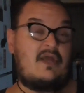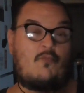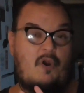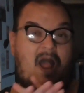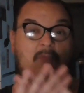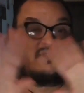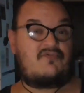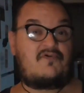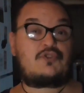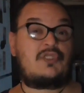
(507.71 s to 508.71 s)
where I was
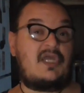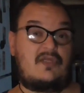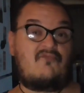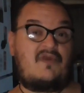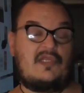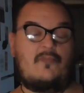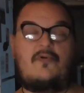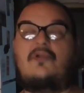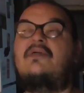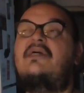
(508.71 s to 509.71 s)
officially
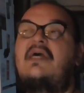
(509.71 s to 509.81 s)
unavailable.